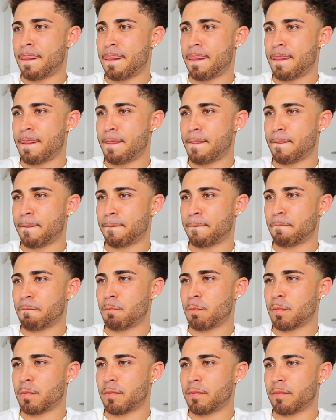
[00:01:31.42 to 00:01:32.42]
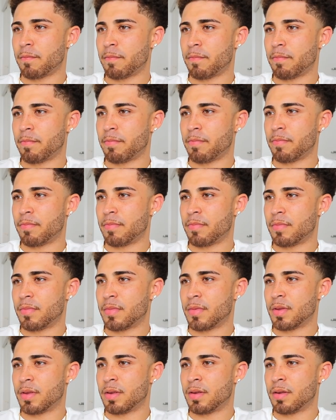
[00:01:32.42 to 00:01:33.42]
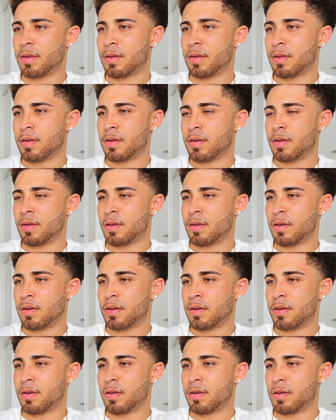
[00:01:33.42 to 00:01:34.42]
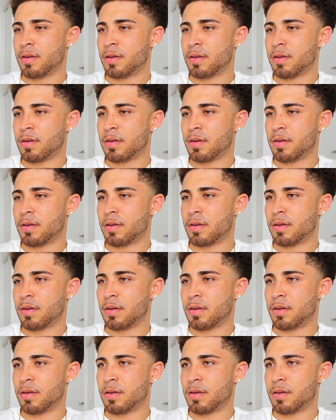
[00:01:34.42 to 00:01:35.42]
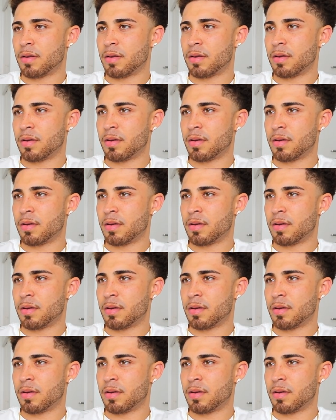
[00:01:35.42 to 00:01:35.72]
No words are spoken by the person on screen.